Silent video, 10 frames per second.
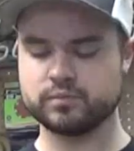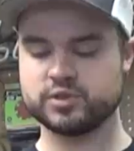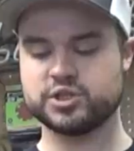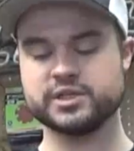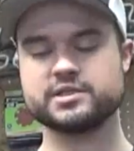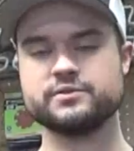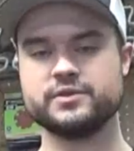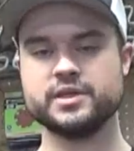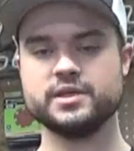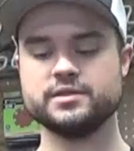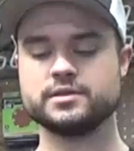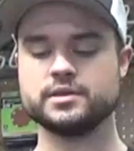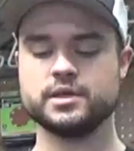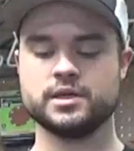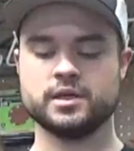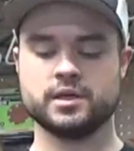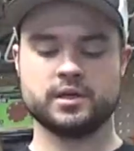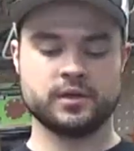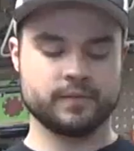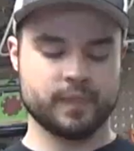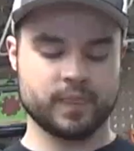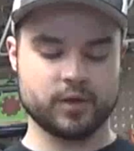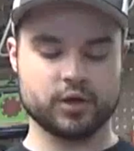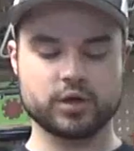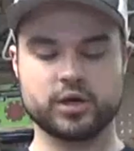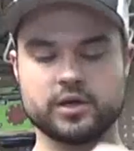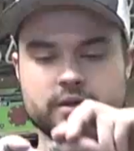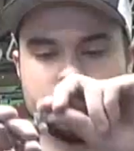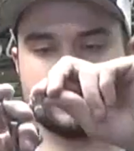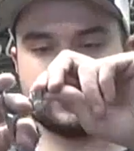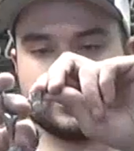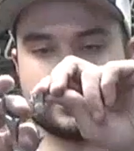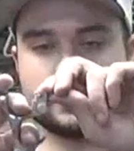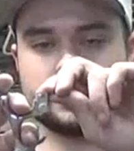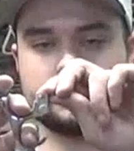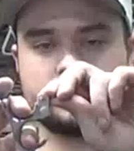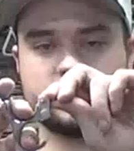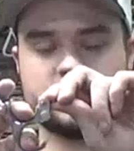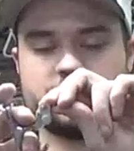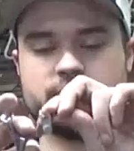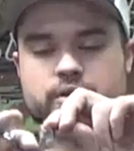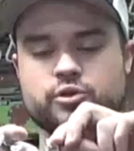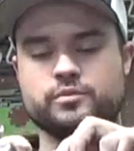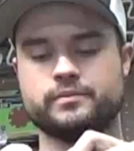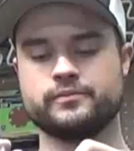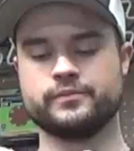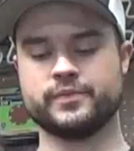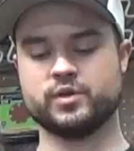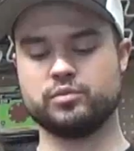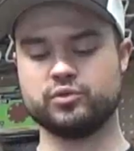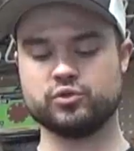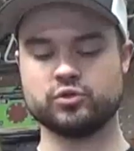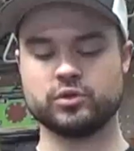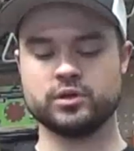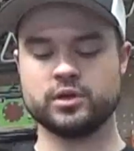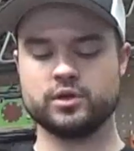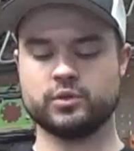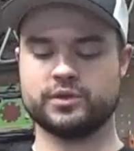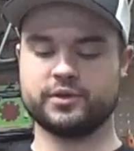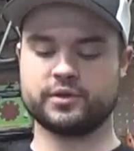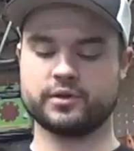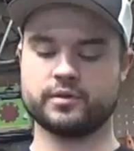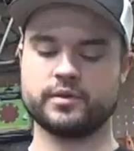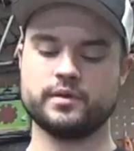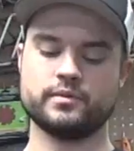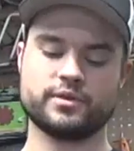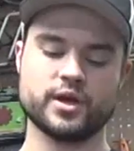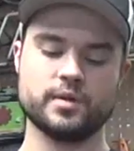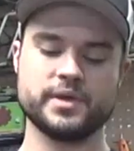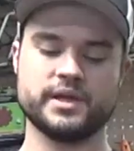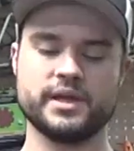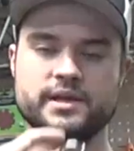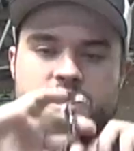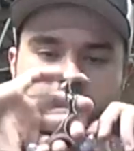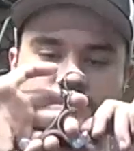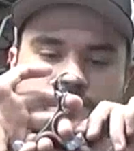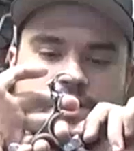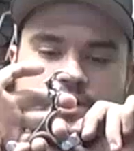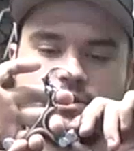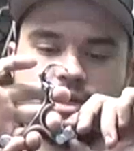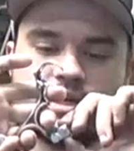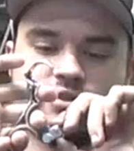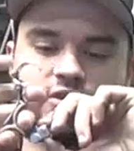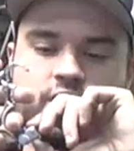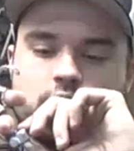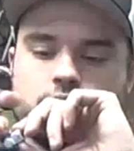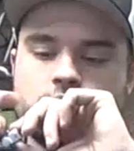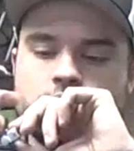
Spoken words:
Gist of these: hook on the little hook to your D-loop, pull with your thumb and index finger like so.